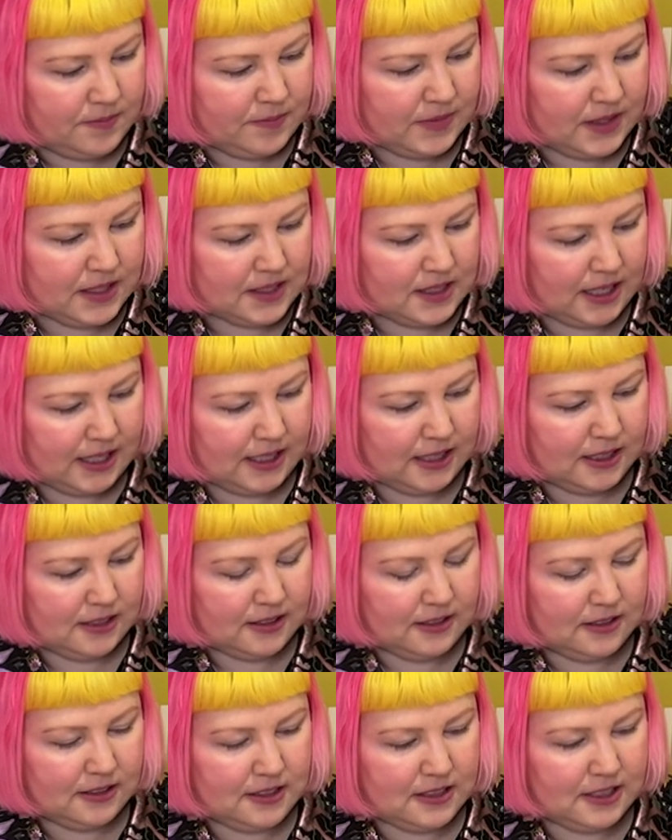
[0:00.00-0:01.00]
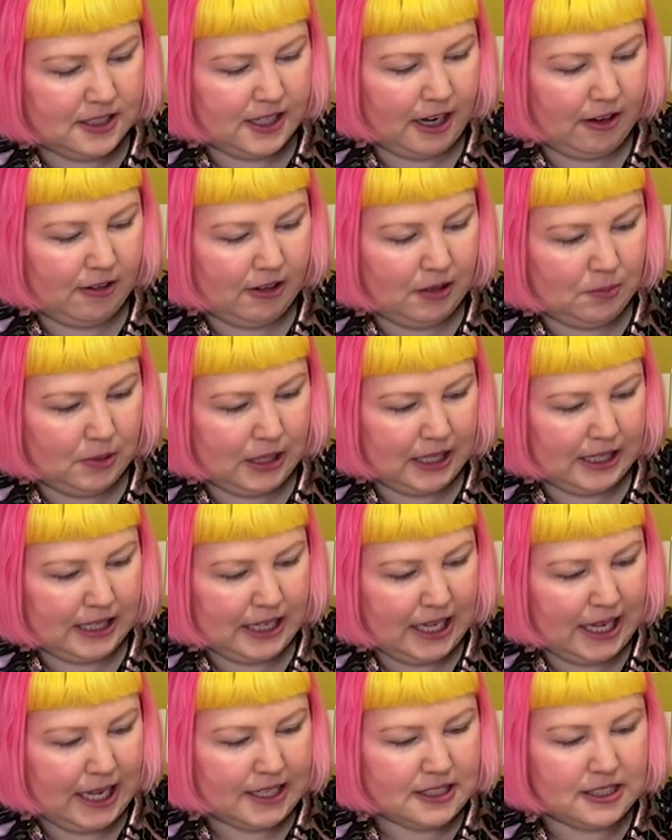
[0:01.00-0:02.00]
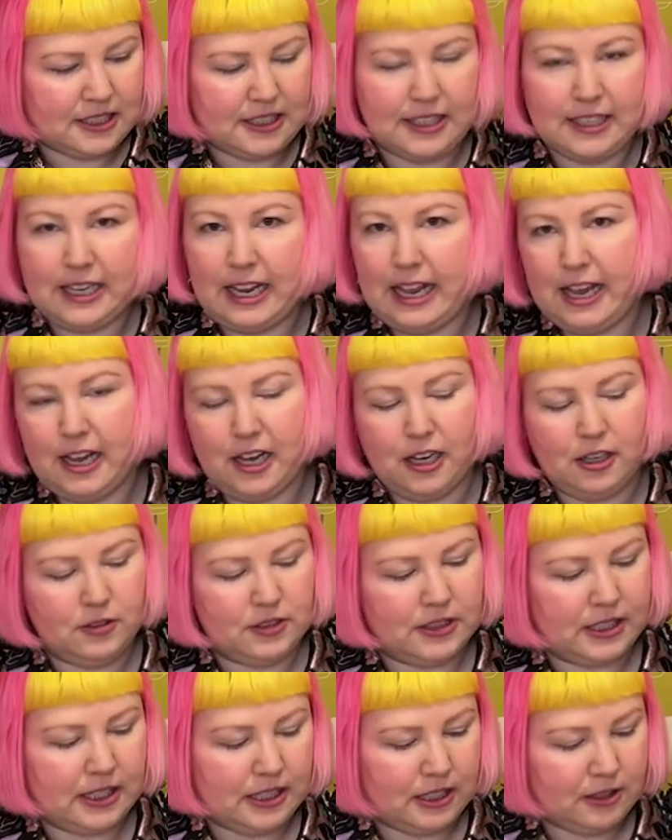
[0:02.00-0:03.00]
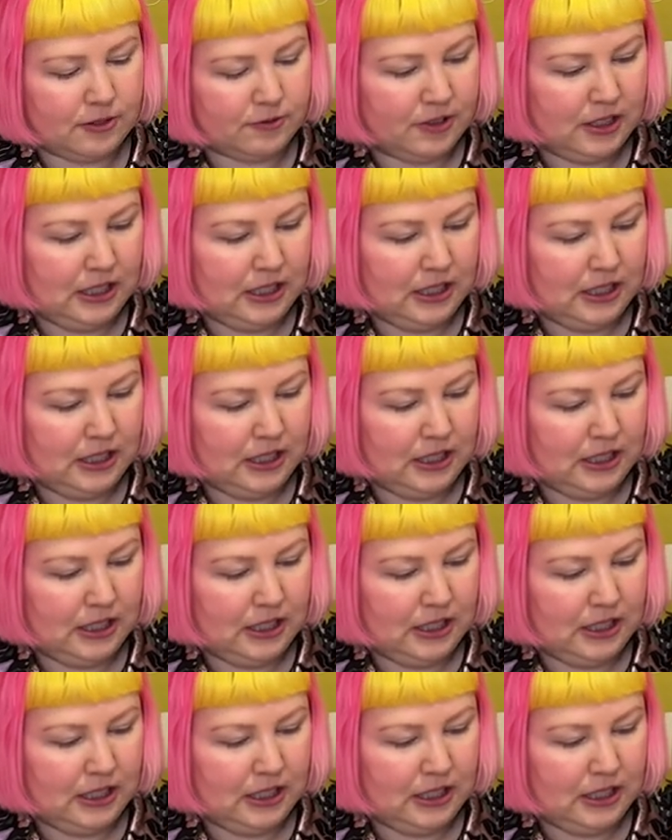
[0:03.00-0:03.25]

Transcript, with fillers: there's like a scary black cat and an owl and they have